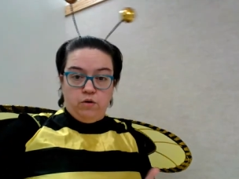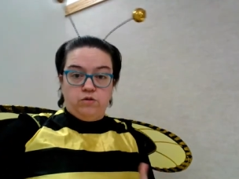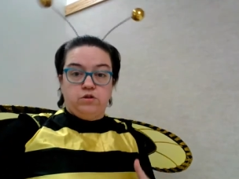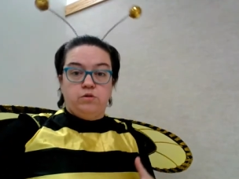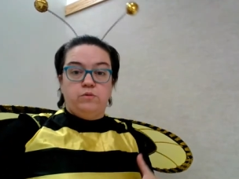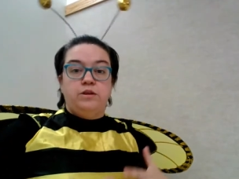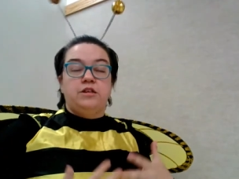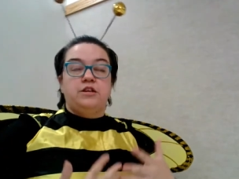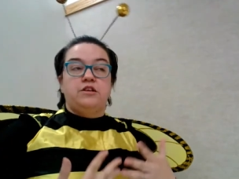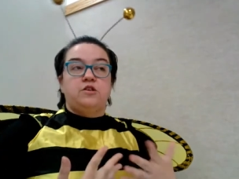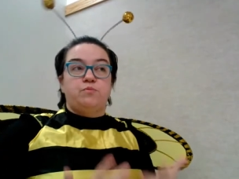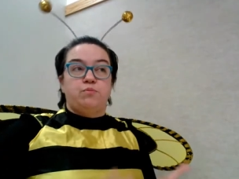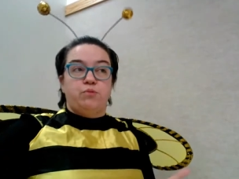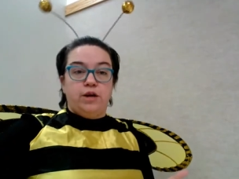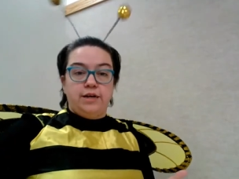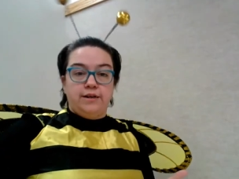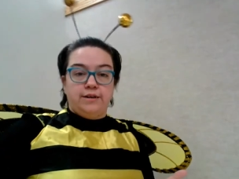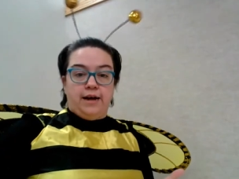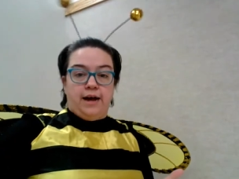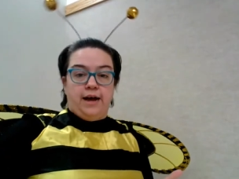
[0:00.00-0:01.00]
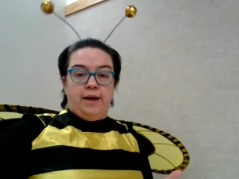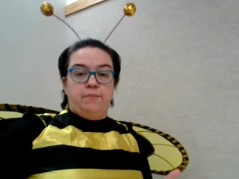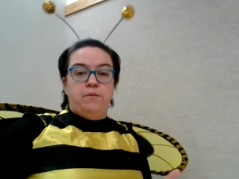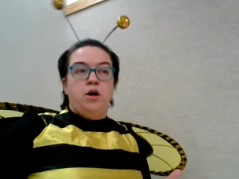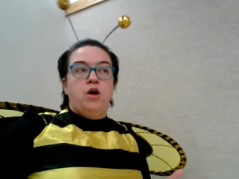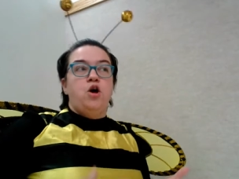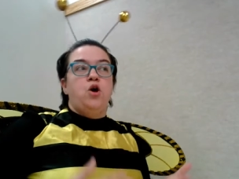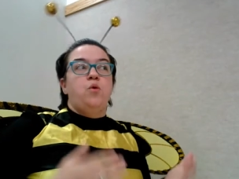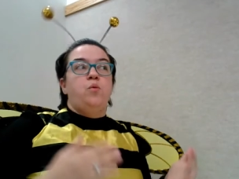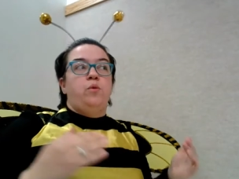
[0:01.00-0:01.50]
So in the springtime,
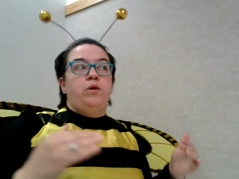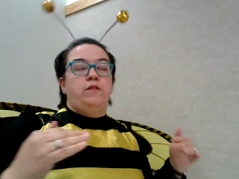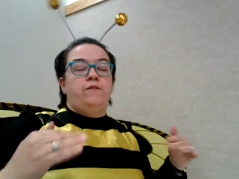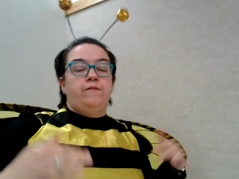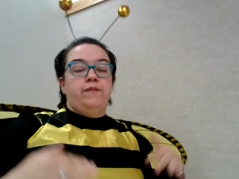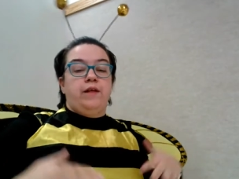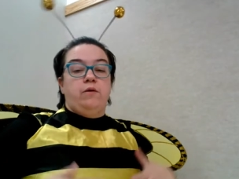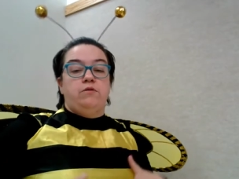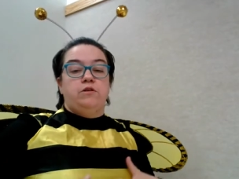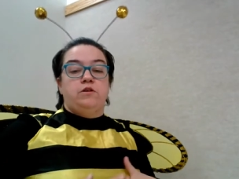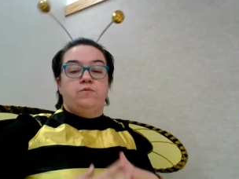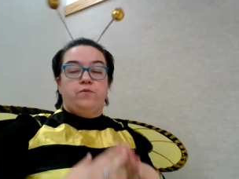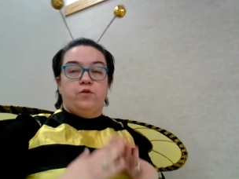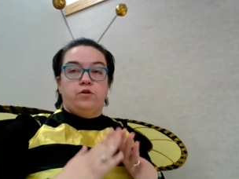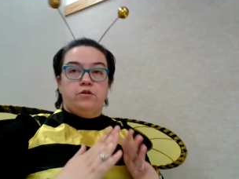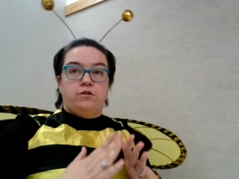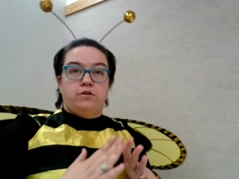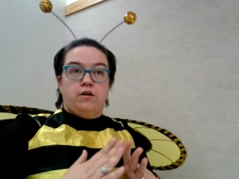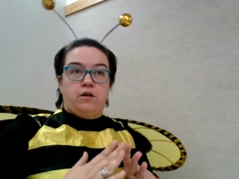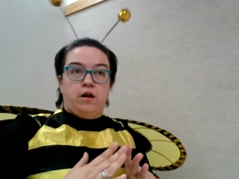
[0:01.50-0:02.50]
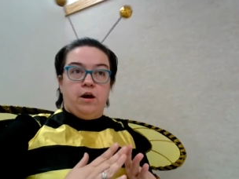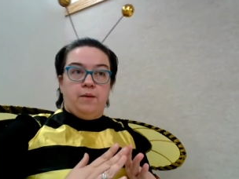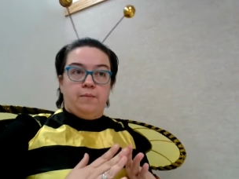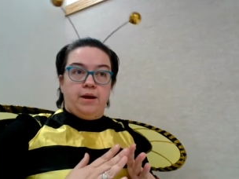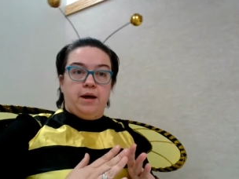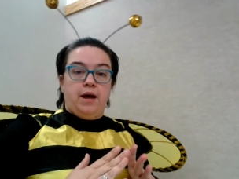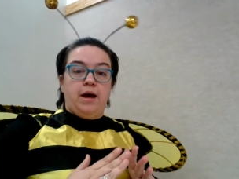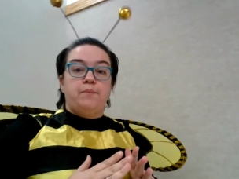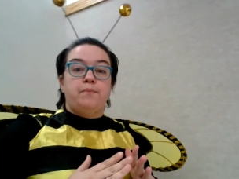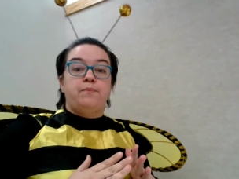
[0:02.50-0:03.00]
when the flowers first start
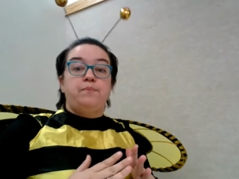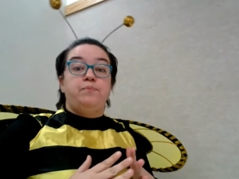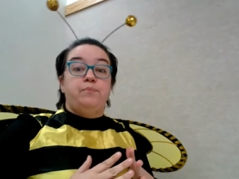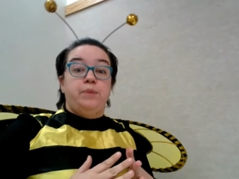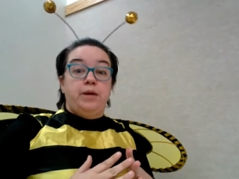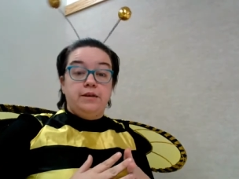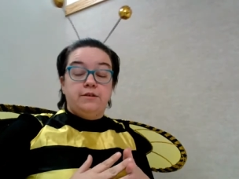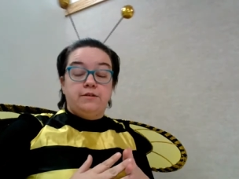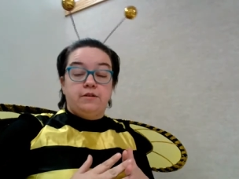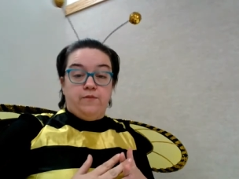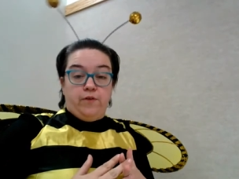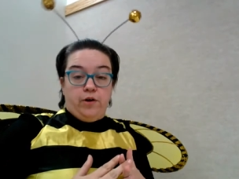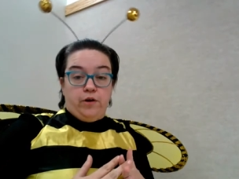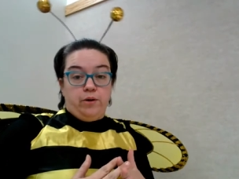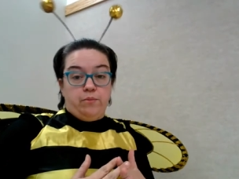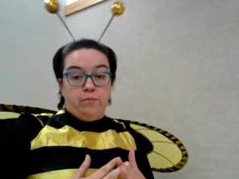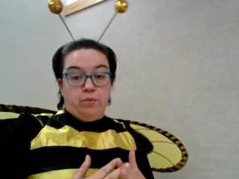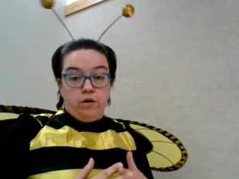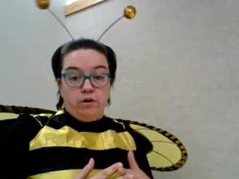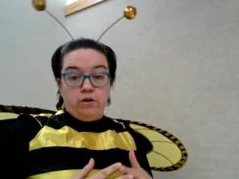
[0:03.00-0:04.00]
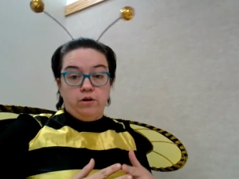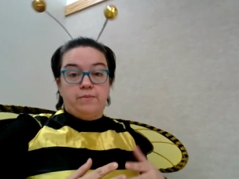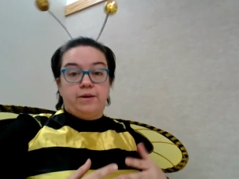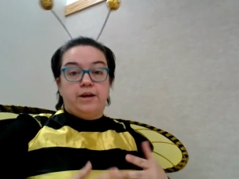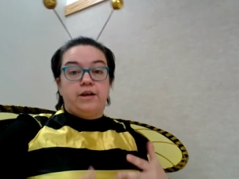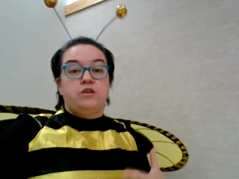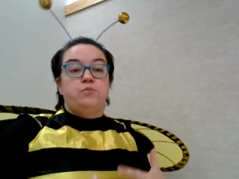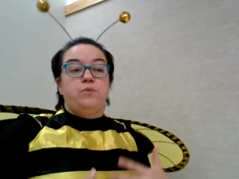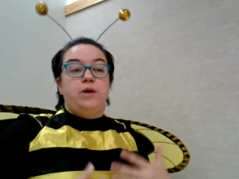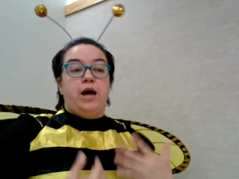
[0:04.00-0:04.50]
coming up, bees are very important
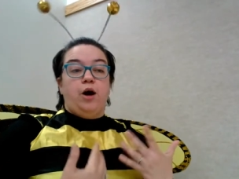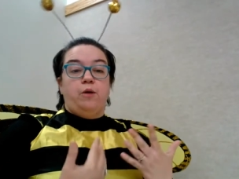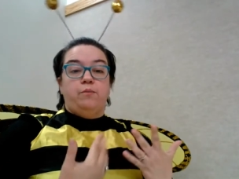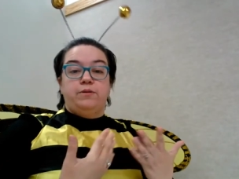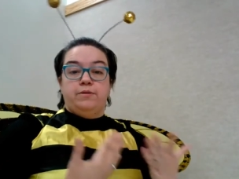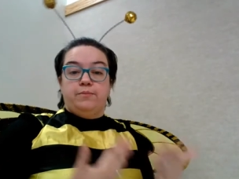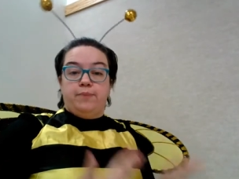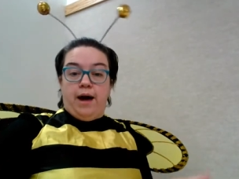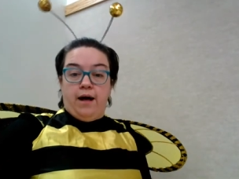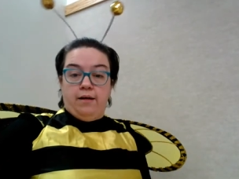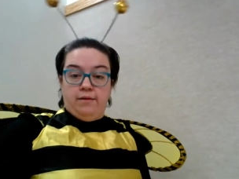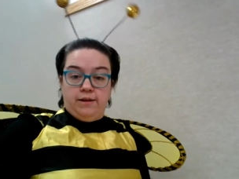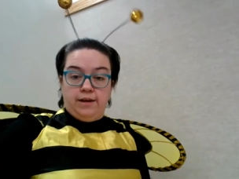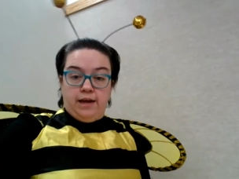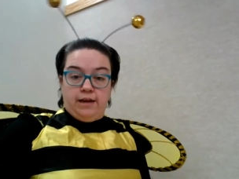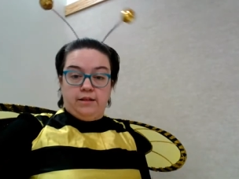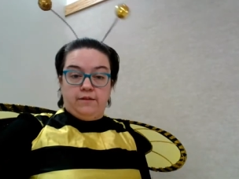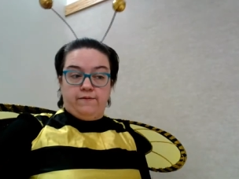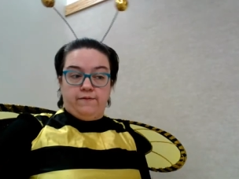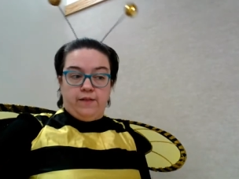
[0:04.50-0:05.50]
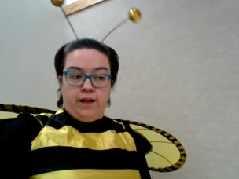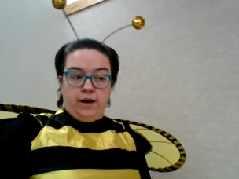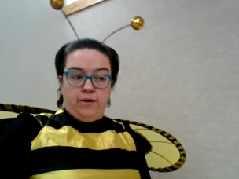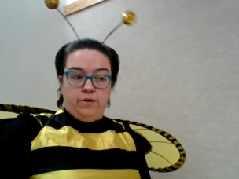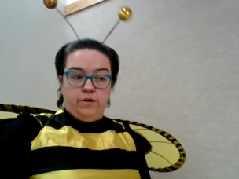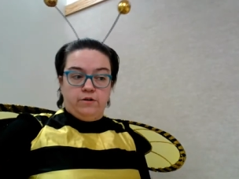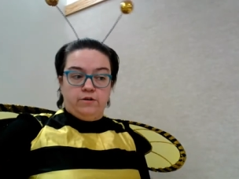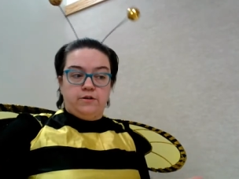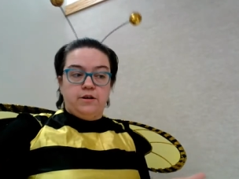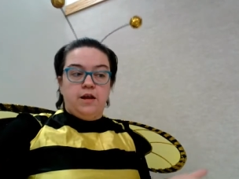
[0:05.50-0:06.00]
because we help to pollinate the
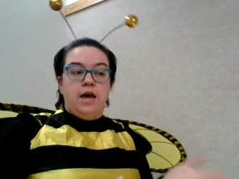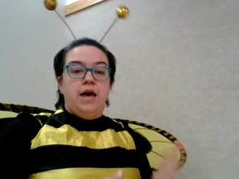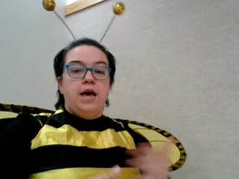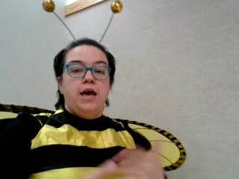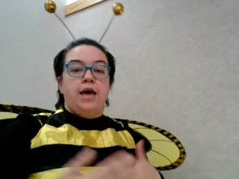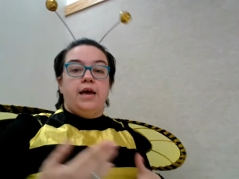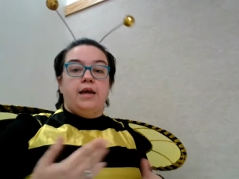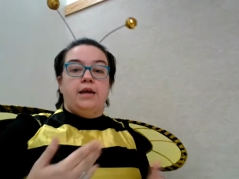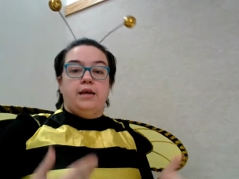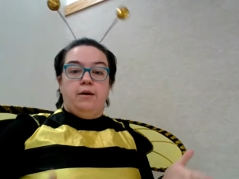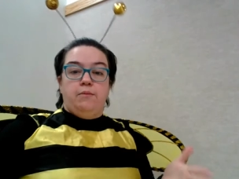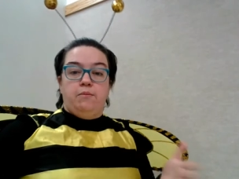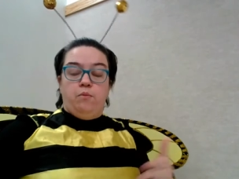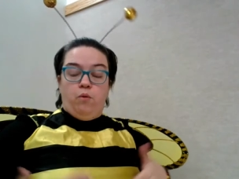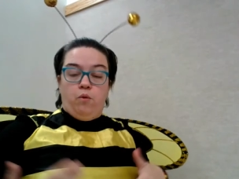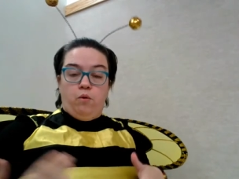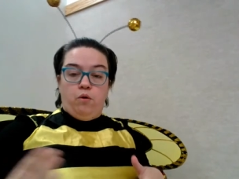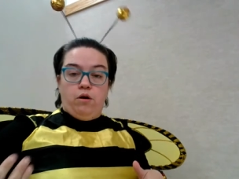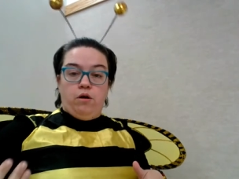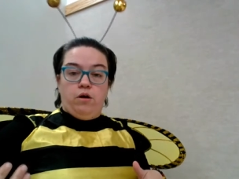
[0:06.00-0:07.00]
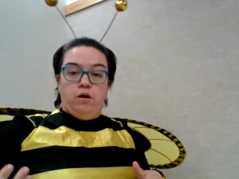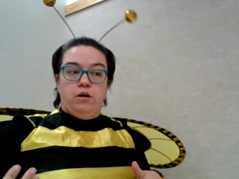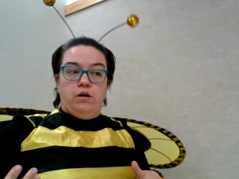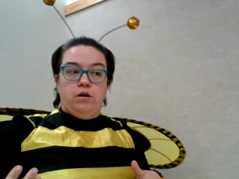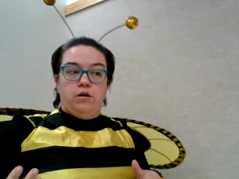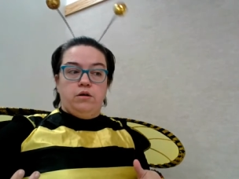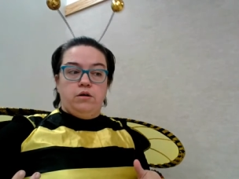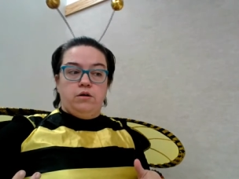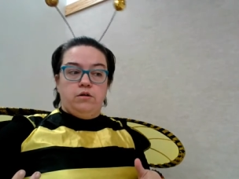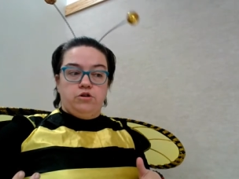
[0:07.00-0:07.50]
flowers and get more
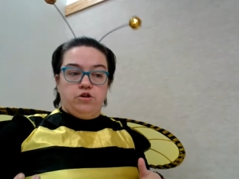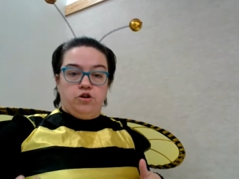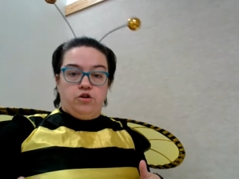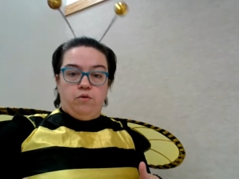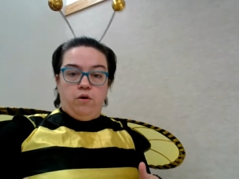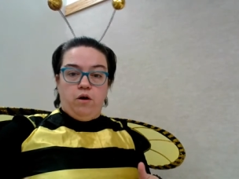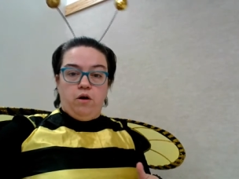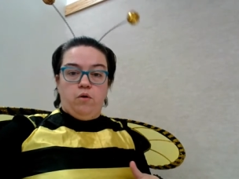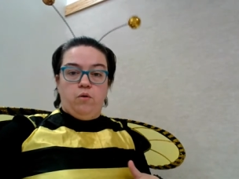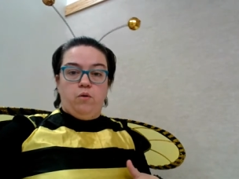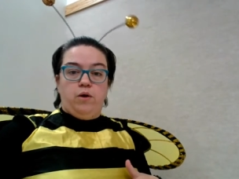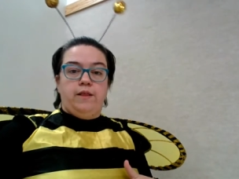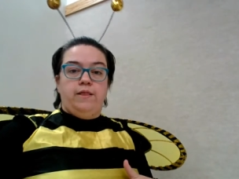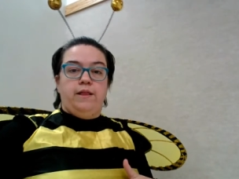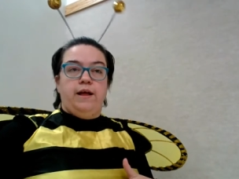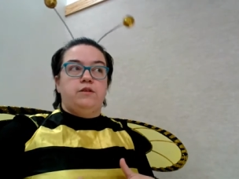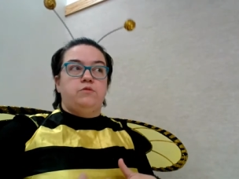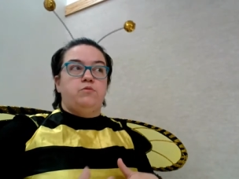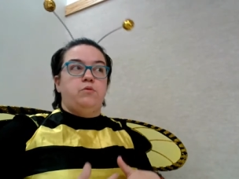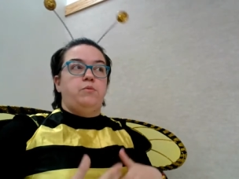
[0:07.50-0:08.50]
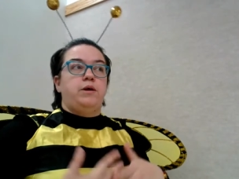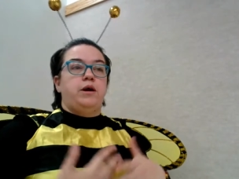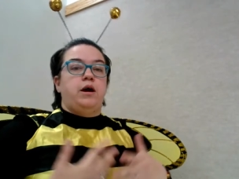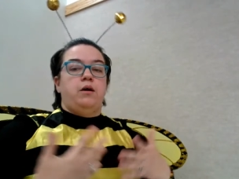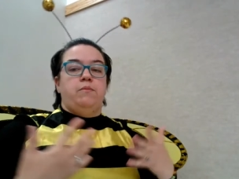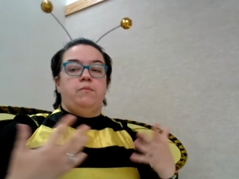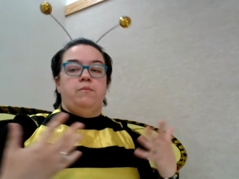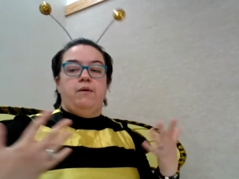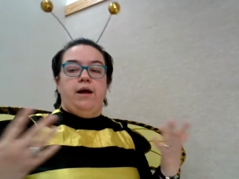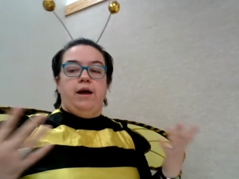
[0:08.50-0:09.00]
to grow, and that's when we
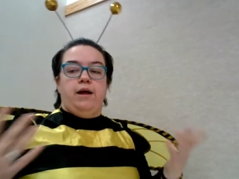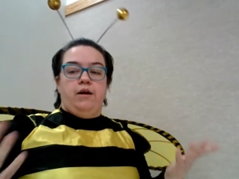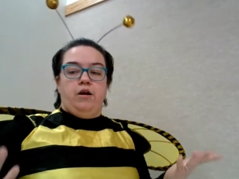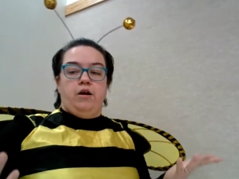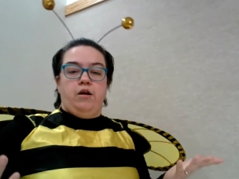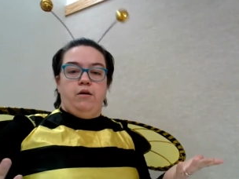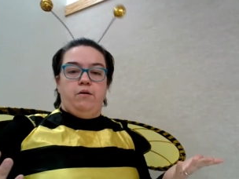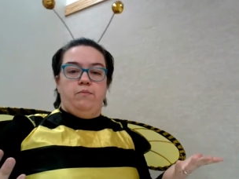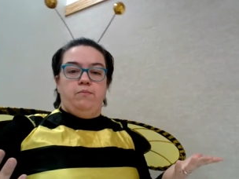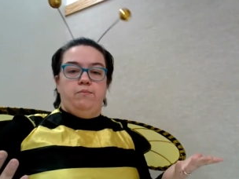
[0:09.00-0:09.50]
come and